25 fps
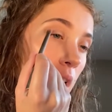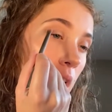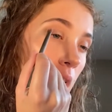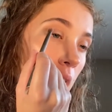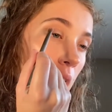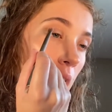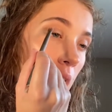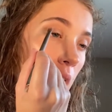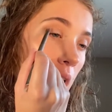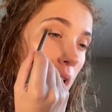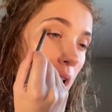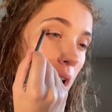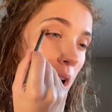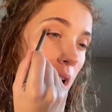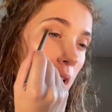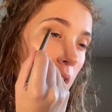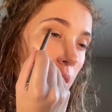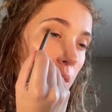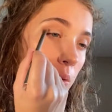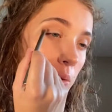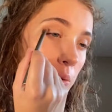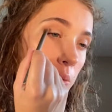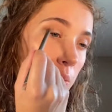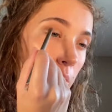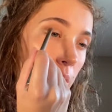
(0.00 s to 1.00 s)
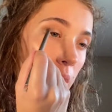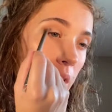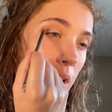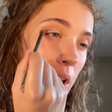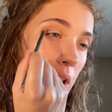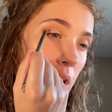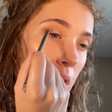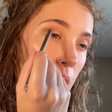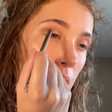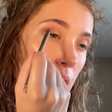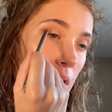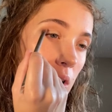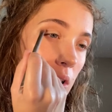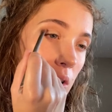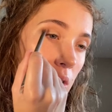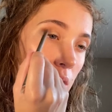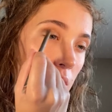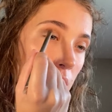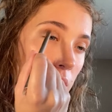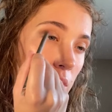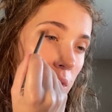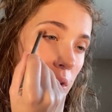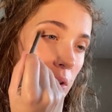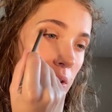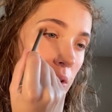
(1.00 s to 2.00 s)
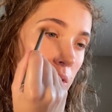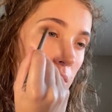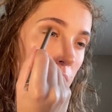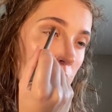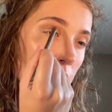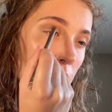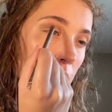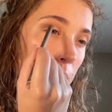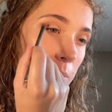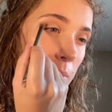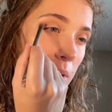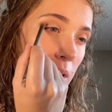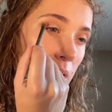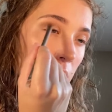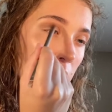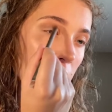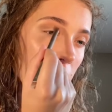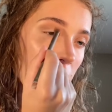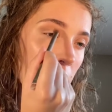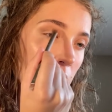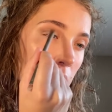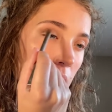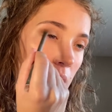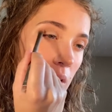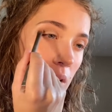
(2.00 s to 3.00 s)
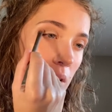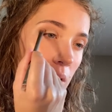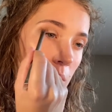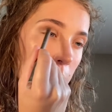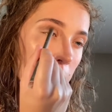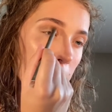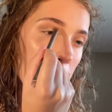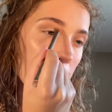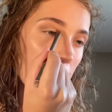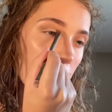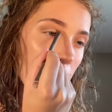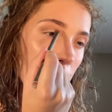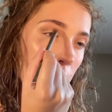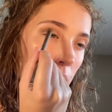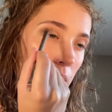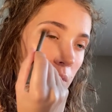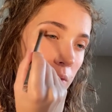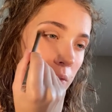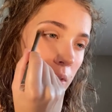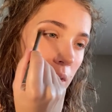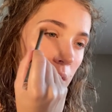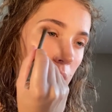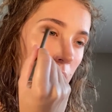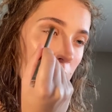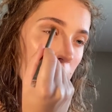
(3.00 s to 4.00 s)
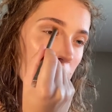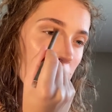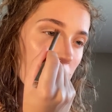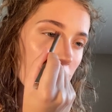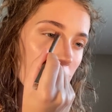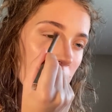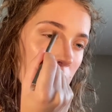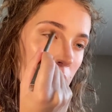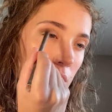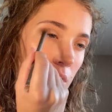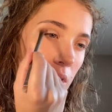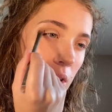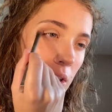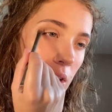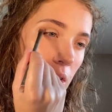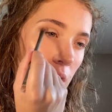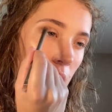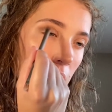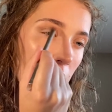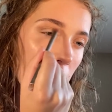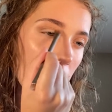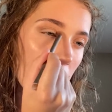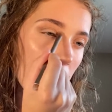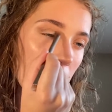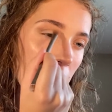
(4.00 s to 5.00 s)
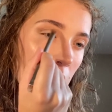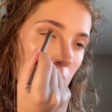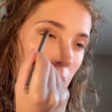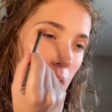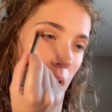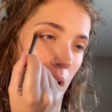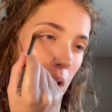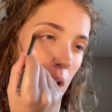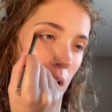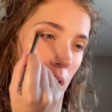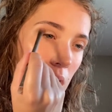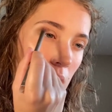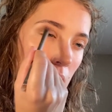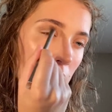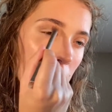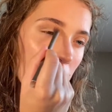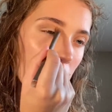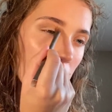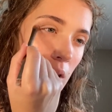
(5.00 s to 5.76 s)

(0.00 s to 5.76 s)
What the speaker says: on right in the crease there, making it a little bit more of a concentrated line,